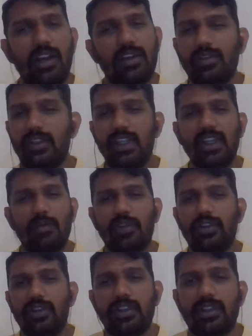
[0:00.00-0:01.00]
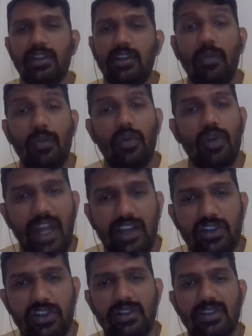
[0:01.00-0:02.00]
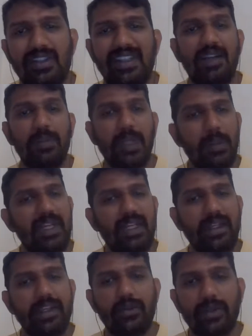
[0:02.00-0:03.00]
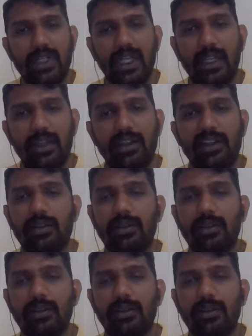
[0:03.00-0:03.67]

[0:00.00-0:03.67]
So think about this: the more actions that people need to take,